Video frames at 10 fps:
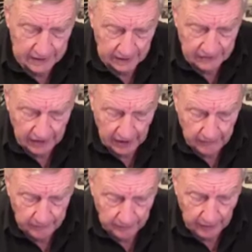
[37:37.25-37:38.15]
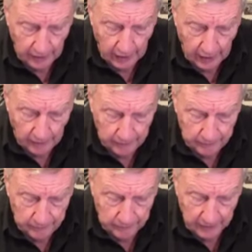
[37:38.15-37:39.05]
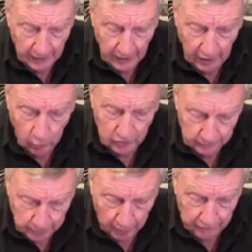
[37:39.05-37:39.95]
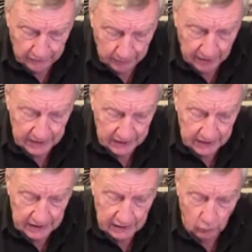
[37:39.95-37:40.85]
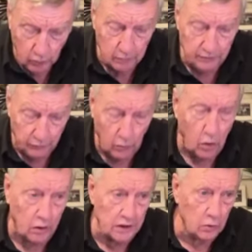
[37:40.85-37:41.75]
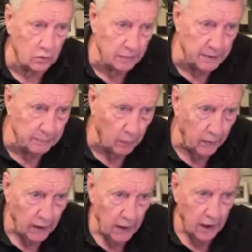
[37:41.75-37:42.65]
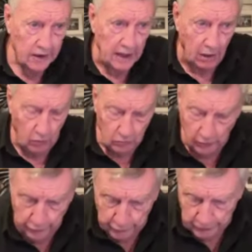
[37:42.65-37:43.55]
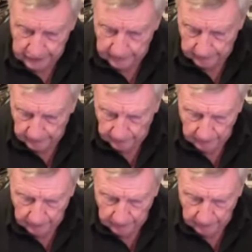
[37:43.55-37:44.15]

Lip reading: They say, who was a prophet, mighty in deed and word before God and all the people. Now, 30.